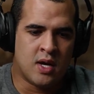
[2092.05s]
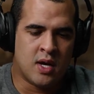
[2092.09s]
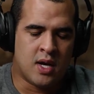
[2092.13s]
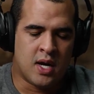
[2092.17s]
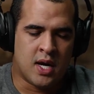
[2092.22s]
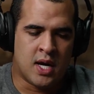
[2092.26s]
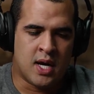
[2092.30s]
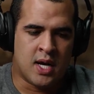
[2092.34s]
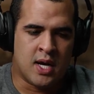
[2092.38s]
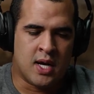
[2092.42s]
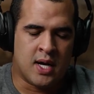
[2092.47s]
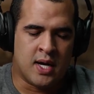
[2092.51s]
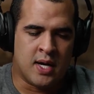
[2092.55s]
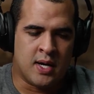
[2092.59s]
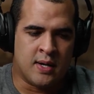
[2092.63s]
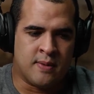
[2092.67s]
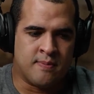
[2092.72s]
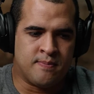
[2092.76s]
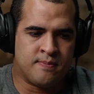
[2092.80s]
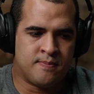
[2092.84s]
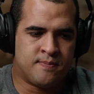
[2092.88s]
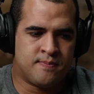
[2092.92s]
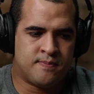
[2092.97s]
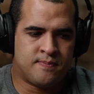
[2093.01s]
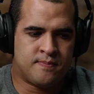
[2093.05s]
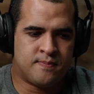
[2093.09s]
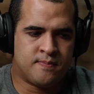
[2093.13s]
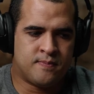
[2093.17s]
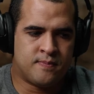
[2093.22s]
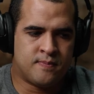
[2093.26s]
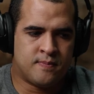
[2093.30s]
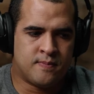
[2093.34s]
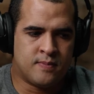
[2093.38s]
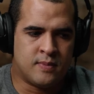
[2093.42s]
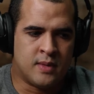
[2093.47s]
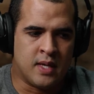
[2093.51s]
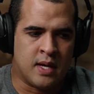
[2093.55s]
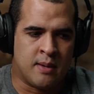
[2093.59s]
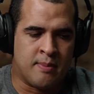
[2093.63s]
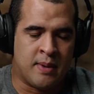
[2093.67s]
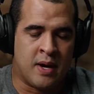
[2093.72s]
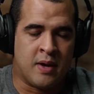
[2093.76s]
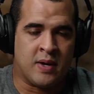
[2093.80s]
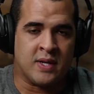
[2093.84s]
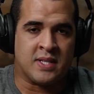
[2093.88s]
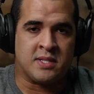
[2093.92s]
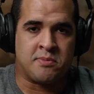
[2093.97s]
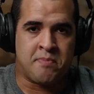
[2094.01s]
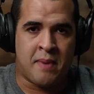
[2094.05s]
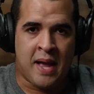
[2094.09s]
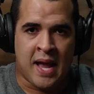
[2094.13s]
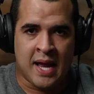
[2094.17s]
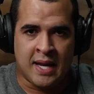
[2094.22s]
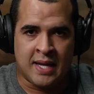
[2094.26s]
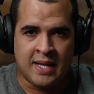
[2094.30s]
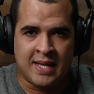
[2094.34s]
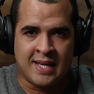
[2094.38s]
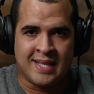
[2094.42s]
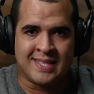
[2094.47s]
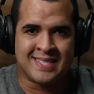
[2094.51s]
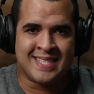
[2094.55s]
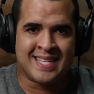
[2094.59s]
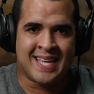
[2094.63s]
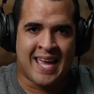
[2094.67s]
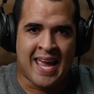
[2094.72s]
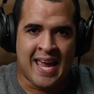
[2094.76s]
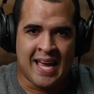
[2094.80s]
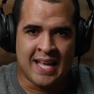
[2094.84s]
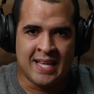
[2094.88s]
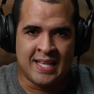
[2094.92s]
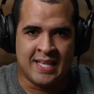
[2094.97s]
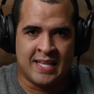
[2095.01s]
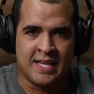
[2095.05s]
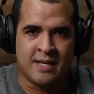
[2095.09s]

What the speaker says: about expanding and scaling.